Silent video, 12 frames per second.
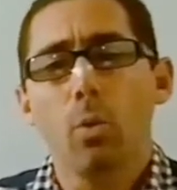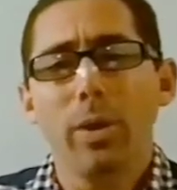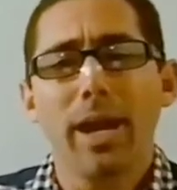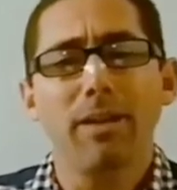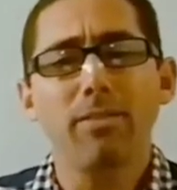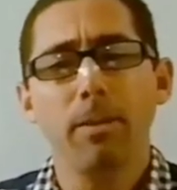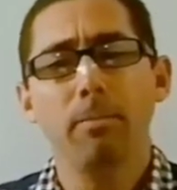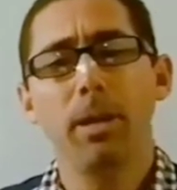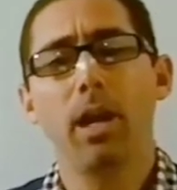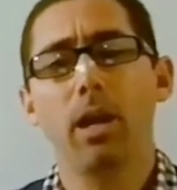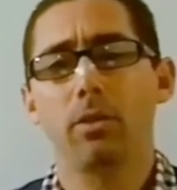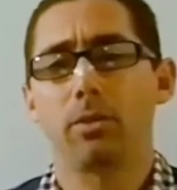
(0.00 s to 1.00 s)
we have
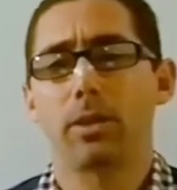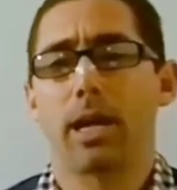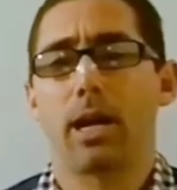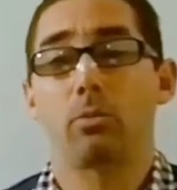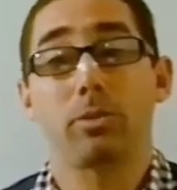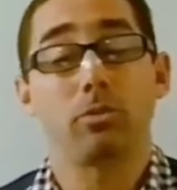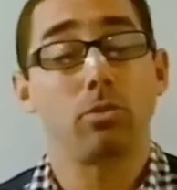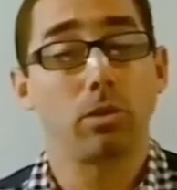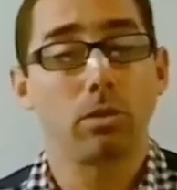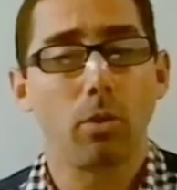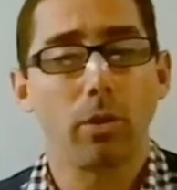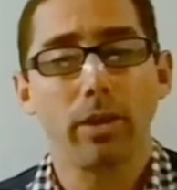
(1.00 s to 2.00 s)
begun a
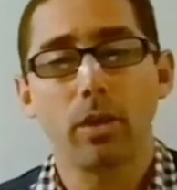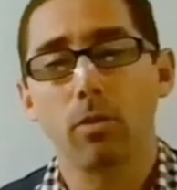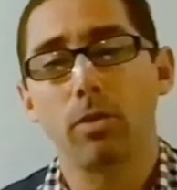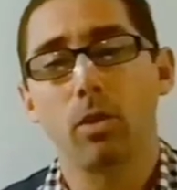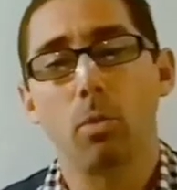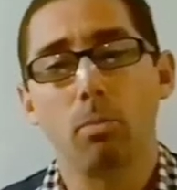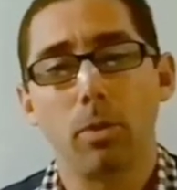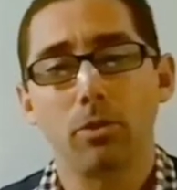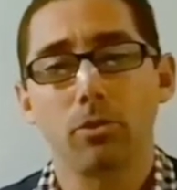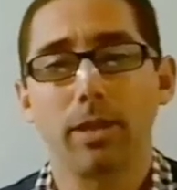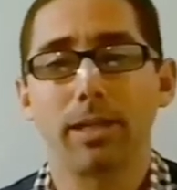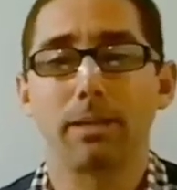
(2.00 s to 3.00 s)
restructuring of the
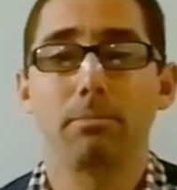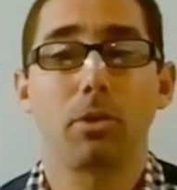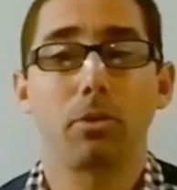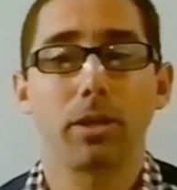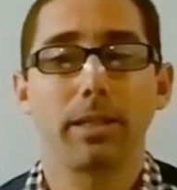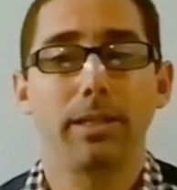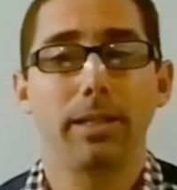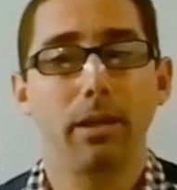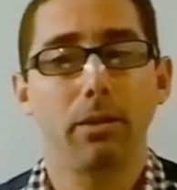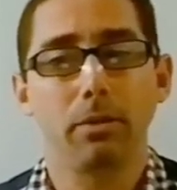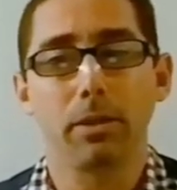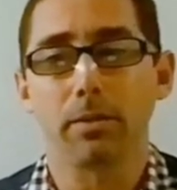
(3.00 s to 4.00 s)
commercial and marketing
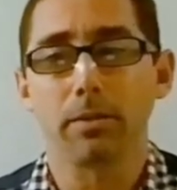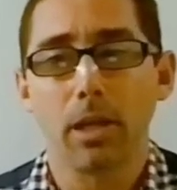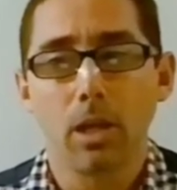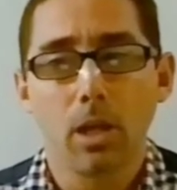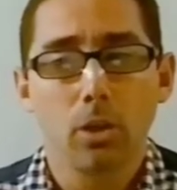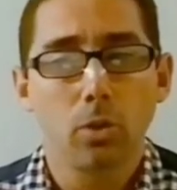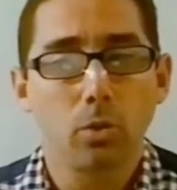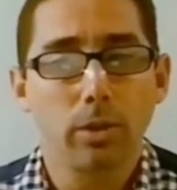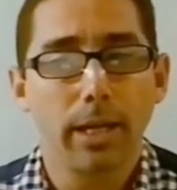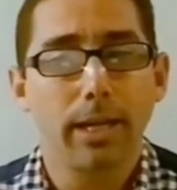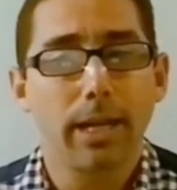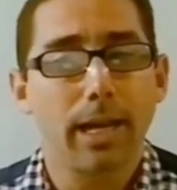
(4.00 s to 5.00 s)
areas to
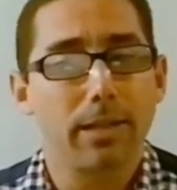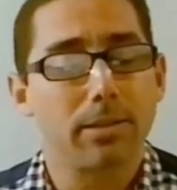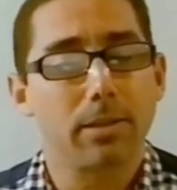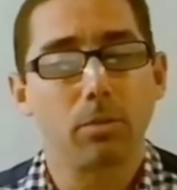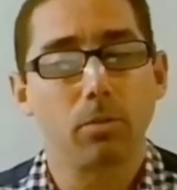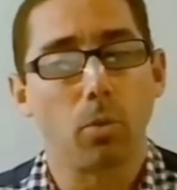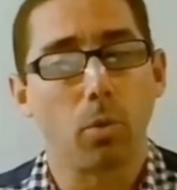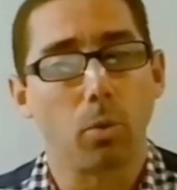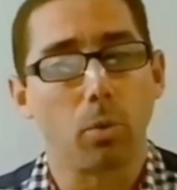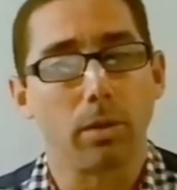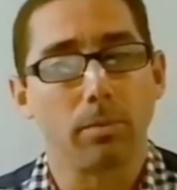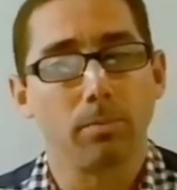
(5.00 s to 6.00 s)
take a step
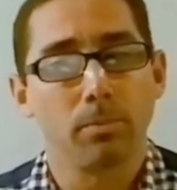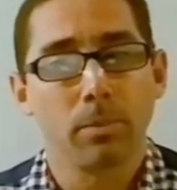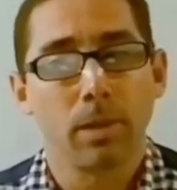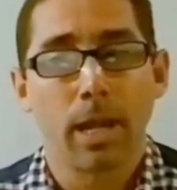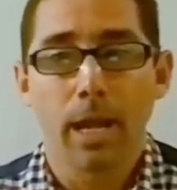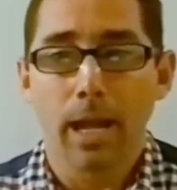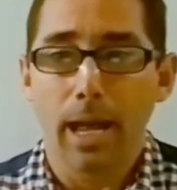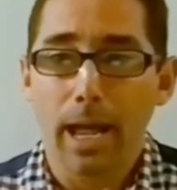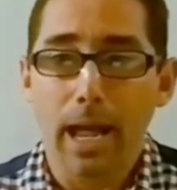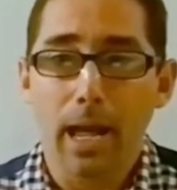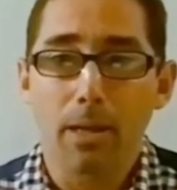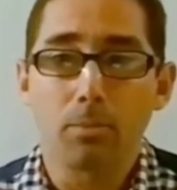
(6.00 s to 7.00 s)
forward
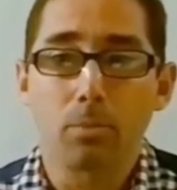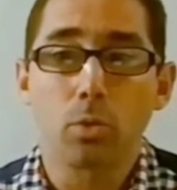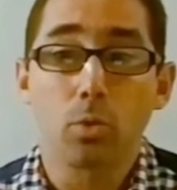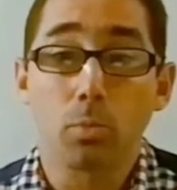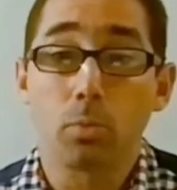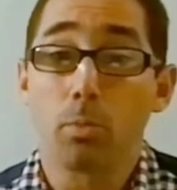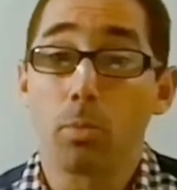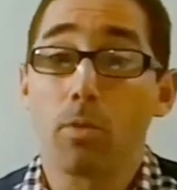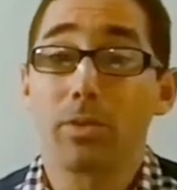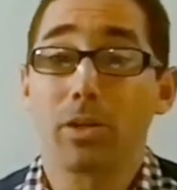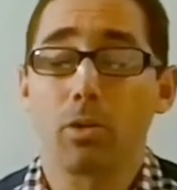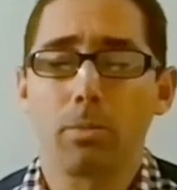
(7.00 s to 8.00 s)
and to
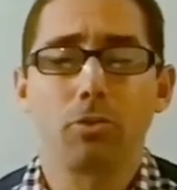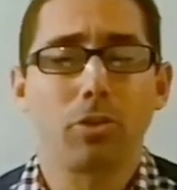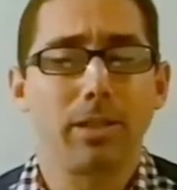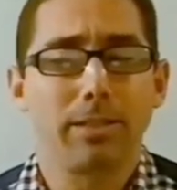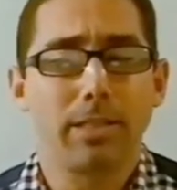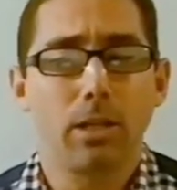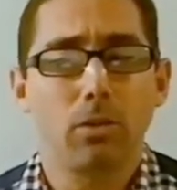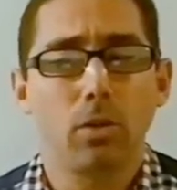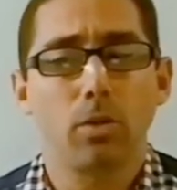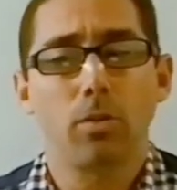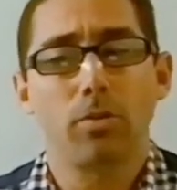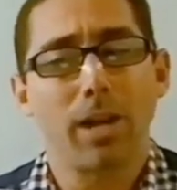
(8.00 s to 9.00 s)
promote the
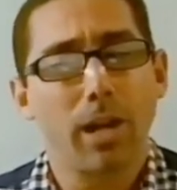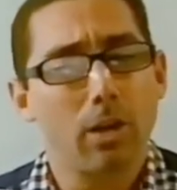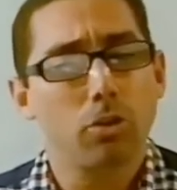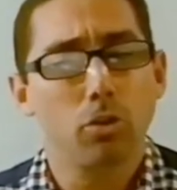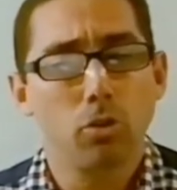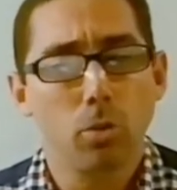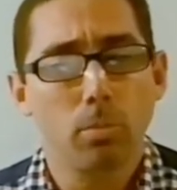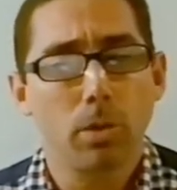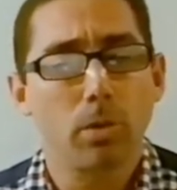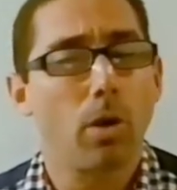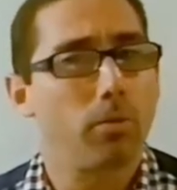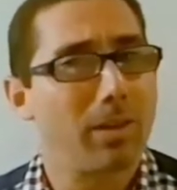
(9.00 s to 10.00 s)
commercialization of a large
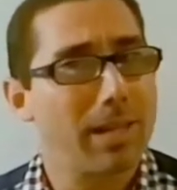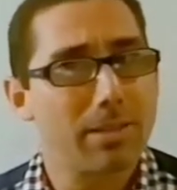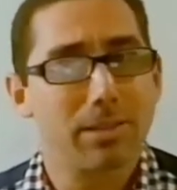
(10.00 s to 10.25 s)
number of